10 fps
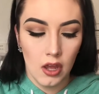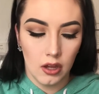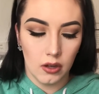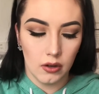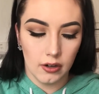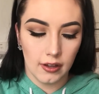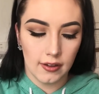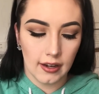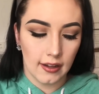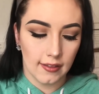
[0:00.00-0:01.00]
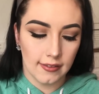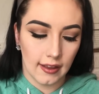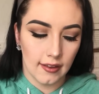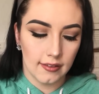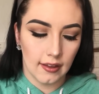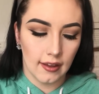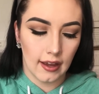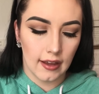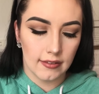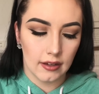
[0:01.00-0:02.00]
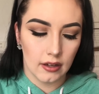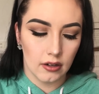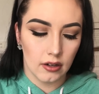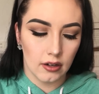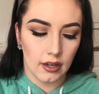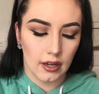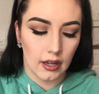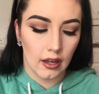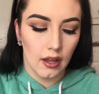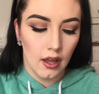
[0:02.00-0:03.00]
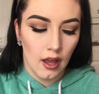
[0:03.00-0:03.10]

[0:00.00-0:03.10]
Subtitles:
you're either getting the salicylic acid or you're getting